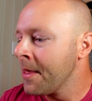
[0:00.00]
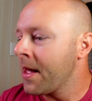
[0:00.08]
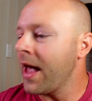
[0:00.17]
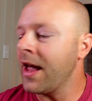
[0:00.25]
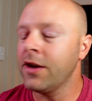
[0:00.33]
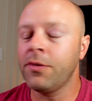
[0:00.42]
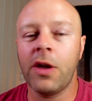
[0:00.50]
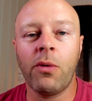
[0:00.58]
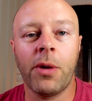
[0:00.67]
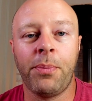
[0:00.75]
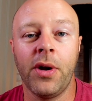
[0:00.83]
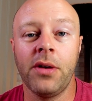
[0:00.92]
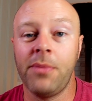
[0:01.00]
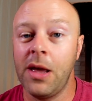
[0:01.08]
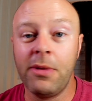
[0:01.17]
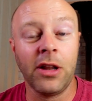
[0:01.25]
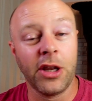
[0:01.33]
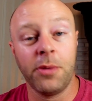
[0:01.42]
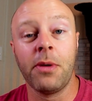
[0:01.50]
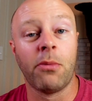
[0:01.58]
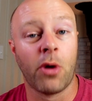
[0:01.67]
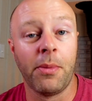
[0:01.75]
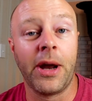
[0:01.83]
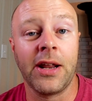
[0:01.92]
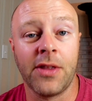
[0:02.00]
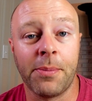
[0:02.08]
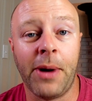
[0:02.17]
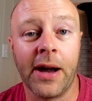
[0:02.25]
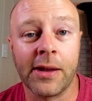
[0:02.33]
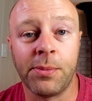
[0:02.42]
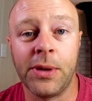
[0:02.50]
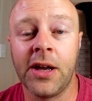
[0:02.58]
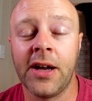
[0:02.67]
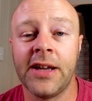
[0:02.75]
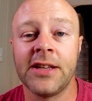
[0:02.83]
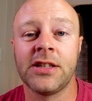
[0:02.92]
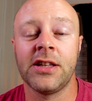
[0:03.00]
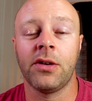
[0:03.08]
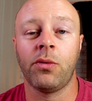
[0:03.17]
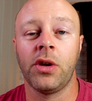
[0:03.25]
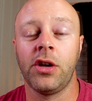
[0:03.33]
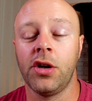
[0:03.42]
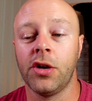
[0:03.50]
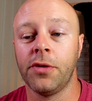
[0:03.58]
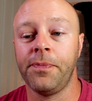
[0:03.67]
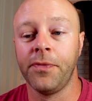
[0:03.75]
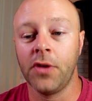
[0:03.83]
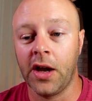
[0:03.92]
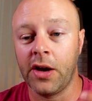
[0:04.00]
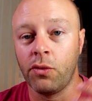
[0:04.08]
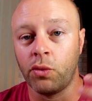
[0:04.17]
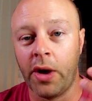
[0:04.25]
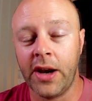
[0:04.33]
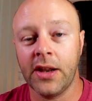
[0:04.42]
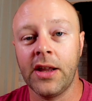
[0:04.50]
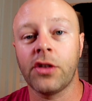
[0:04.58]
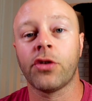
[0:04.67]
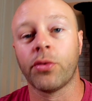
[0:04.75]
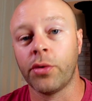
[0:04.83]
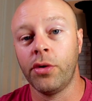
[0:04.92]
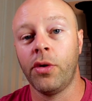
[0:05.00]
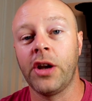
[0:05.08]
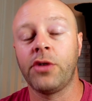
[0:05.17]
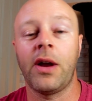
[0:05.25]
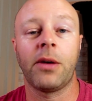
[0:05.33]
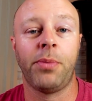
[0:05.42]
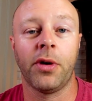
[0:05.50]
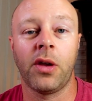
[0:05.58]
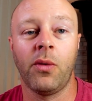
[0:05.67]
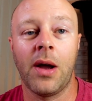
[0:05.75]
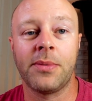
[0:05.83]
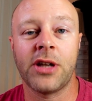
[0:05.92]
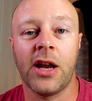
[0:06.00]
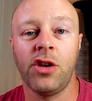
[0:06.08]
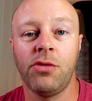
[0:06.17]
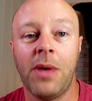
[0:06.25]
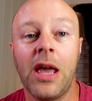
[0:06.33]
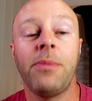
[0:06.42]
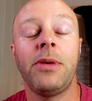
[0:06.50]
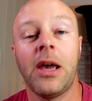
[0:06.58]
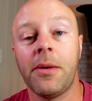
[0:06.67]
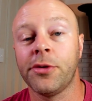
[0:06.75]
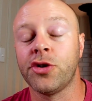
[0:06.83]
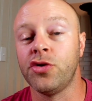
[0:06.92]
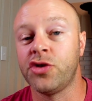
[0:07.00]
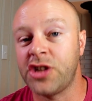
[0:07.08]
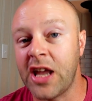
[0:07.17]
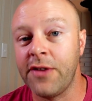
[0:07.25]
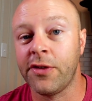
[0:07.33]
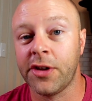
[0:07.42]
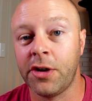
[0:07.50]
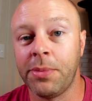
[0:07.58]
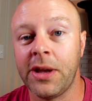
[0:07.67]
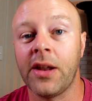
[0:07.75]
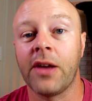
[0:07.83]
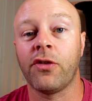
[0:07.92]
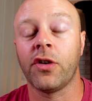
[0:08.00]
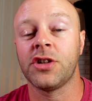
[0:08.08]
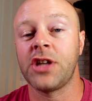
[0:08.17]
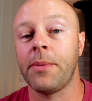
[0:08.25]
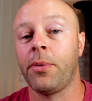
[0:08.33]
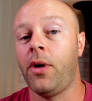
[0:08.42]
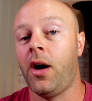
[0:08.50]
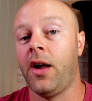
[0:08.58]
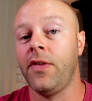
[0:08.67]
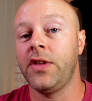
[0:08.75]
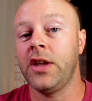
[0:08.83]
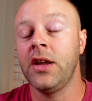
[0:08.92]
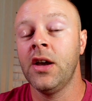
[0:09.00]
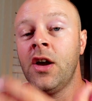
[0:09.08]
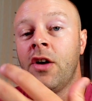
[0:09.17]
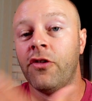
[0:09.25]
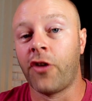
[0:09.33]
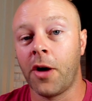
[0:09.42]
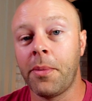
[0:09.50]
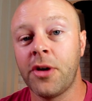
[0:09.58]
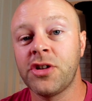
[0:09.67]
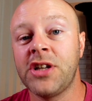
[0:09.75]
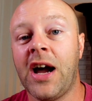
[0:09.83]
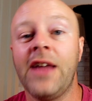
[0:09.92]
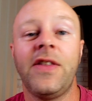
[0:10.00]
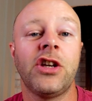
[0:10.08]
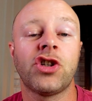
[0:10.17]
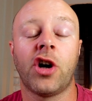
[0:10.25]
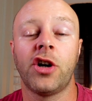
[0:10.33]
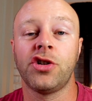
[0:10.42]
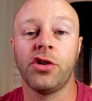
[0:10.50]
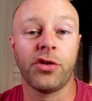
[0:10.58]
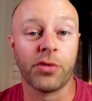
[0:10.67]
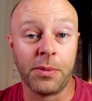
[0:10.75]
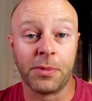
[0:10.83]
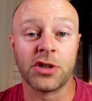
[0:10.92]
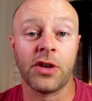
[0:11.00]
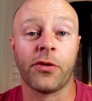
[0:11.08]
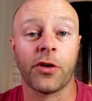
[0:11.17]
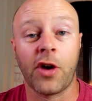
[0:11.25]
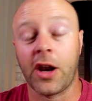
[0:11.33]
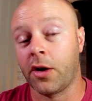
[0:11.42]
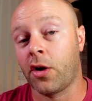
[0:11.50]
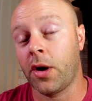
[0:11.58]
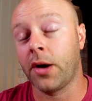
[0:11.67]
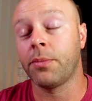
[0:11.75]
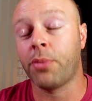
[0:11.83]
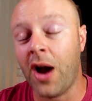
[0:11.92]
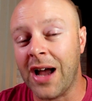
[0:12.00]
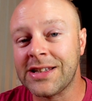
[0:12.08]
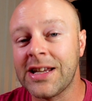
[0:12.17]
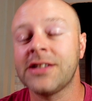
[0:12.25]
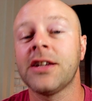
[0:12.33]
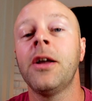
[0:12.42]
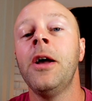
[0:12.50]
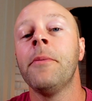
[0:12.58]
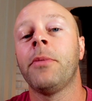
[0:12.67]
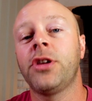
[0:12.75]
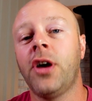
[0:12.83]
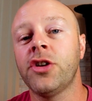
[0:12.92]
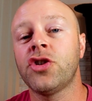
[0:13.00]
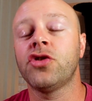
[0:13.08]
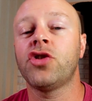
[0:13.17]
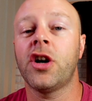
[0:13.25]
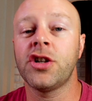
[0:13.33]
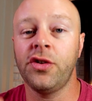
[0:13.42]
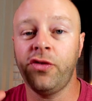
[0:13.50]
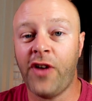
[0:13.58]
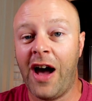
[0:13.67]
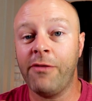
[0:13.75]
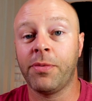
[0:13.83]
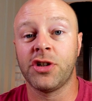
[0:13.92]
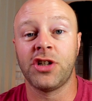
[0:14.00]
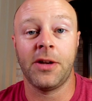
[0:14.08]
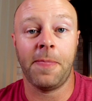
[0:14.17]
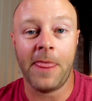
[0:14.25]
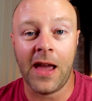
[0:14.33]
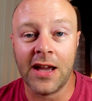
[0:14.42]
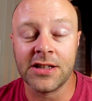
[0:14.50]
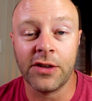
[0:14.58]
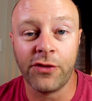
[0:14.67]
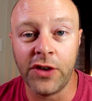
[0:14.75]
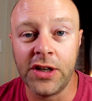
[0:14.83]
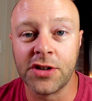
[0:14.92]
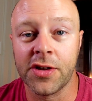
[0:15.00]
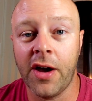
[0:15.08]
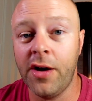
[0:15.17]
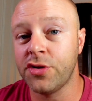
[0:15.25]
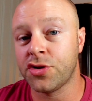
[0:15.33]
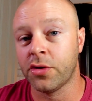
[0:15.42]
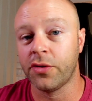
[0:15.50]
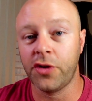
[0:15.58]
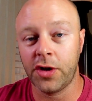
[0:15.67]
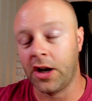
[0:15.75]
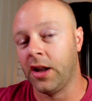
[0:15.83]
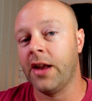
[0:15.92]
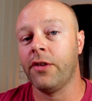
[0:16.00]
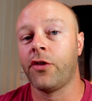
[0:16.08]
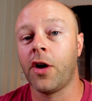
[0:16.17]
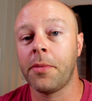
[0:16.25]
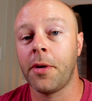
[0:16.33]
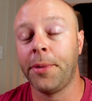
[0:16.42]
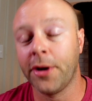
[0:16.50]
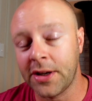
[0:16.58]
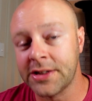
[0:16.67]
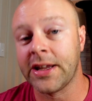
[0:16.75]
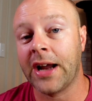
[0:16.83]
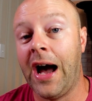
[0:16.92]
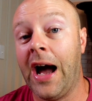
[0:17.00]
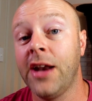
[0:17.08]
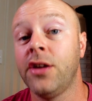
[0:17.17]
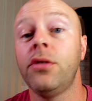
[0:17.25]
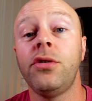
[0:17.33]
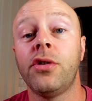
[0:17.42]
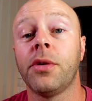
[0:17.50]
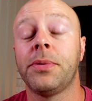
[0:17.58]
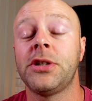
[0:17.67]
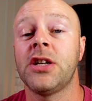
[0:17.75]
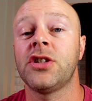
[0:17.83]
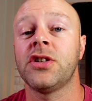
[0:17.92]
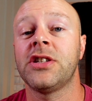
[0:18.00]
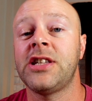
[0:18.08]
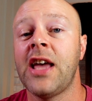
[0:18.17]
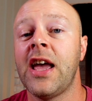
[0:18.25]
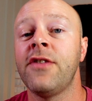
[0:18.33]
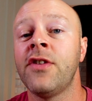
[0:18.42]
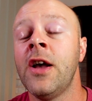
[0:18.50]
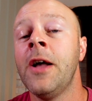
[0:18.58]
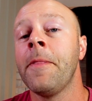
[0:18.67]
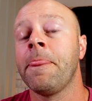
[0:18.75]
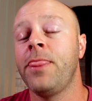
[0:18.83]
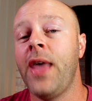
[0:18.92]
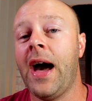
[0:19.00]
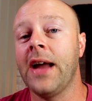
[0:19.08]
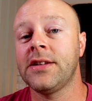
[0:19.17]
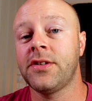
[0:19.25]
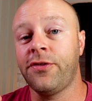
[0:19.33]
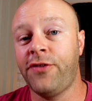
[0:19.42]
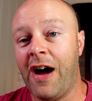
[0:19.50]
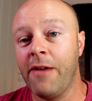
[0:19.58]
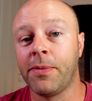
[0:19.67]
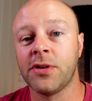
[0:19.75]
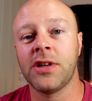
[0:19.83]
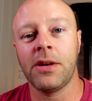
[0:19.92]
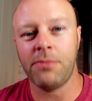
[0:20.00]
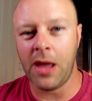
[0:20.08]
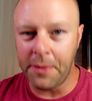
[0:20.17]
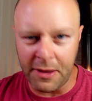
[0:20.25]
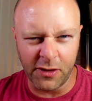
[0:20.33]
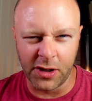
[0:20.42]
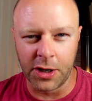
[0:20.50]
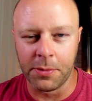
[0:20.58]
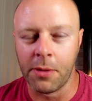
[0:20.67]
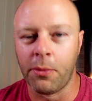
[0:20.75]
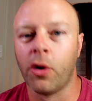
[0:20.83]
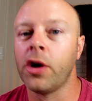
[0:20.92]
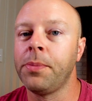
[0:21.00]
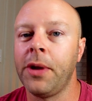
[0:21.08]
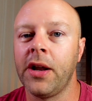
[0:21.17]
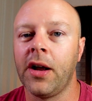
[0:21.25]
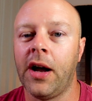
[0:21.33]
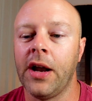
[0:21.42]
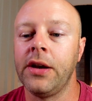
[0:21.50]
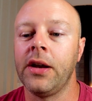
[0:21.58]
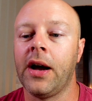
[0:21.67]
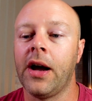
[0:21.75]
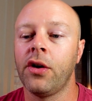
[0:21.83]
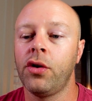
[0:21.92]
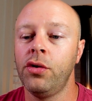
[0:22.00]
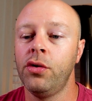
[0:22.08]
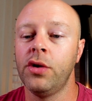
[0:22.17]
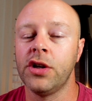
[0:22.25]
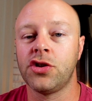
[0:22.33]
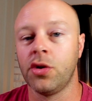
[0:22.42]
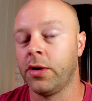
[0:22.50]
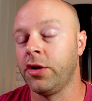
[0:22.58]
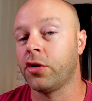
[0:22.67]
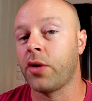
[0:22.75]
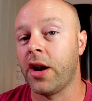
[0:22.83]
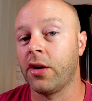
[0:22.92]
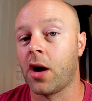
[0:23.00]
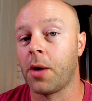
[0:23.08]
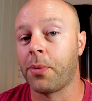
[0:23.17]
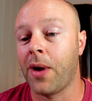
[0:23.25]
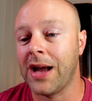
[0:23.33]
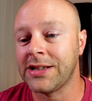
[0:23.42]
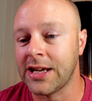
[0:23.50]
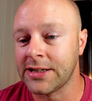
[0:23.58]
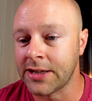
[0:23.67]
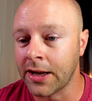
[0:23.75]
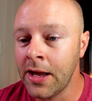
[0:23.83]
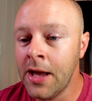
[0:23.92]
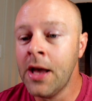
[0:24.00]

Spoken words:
And they want to put maybe a little bit more money in their pocket because when you're running it through a direct booking website, you may be able to save a little bit. Like, for example, on the VRBO side, they charge you 3% for credit card processing, but they also charge you 5% as a fee to the host. So if you get a lot of VRBO bookings like I do, you could potentially save that 5%, maybe even a little bit more depending on who is doing your credit card processing.